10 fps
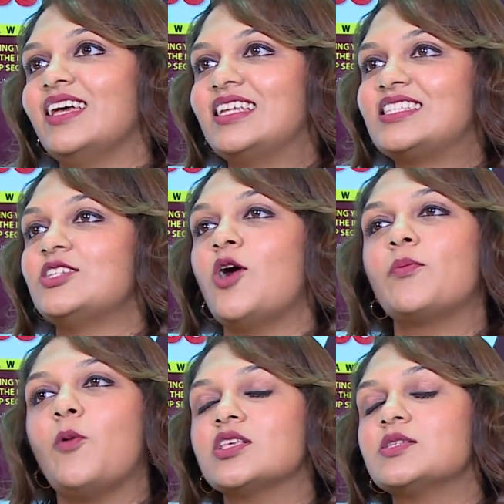it's
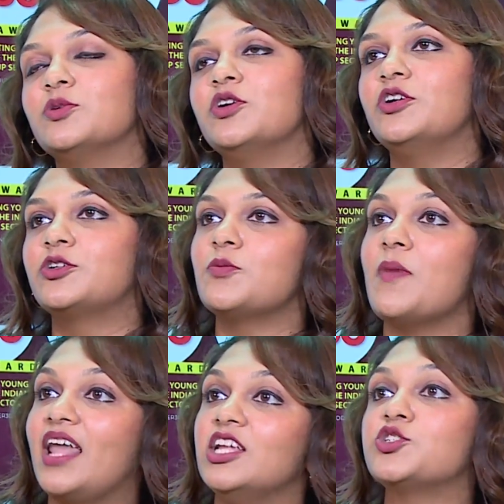not possible to
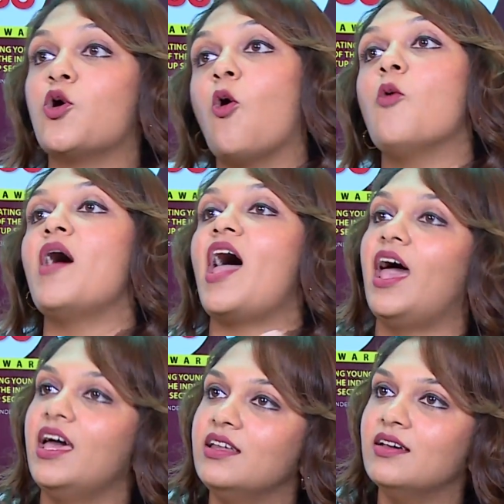manage home
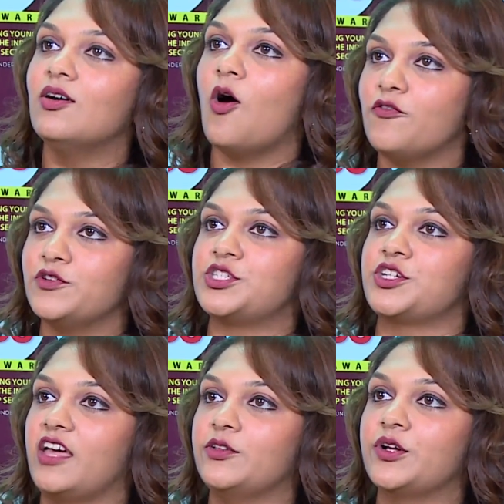and office
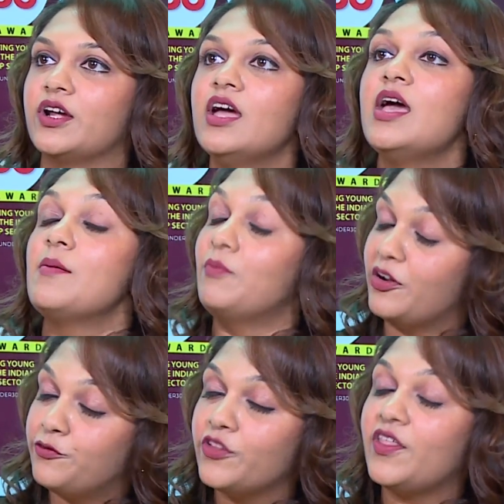together.
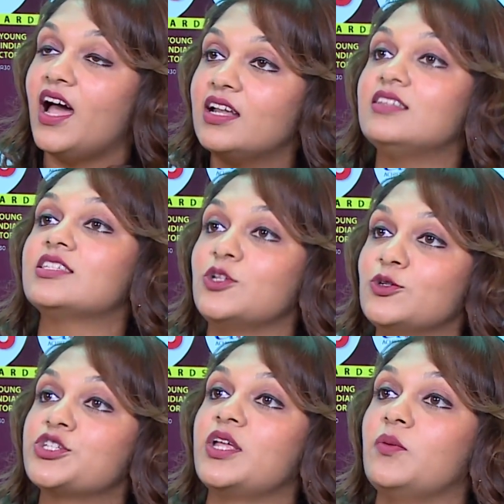But for that, the
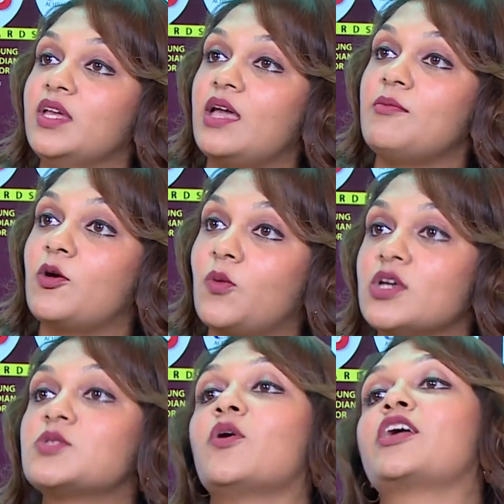solution that we came out
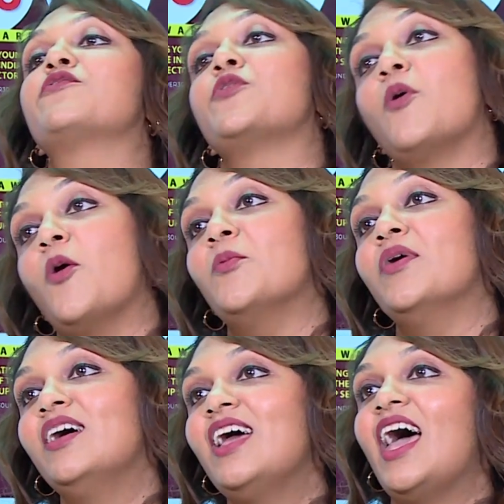was working from home.
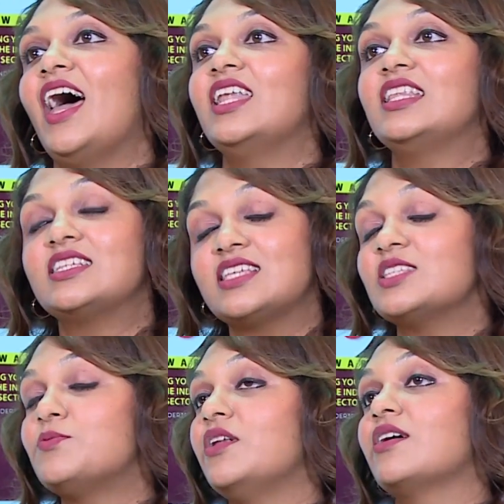And this
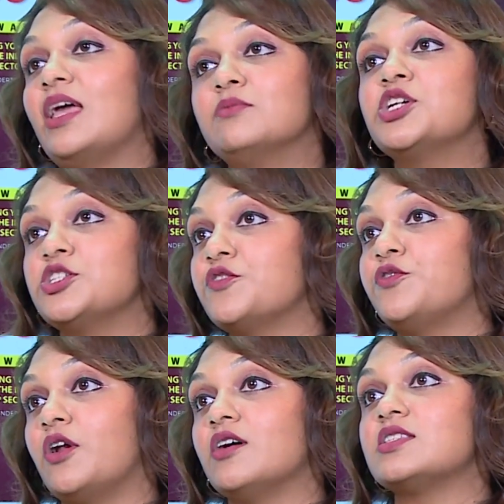has been a game changer
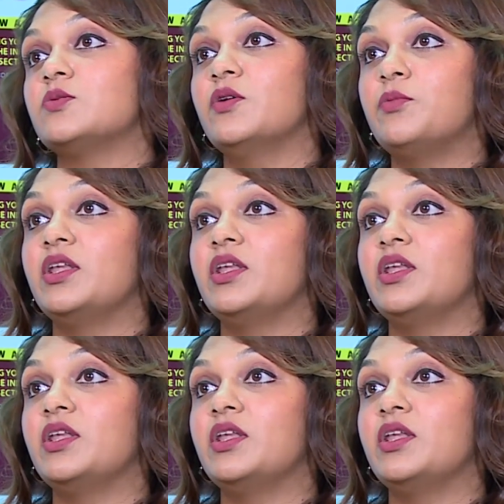for us. We've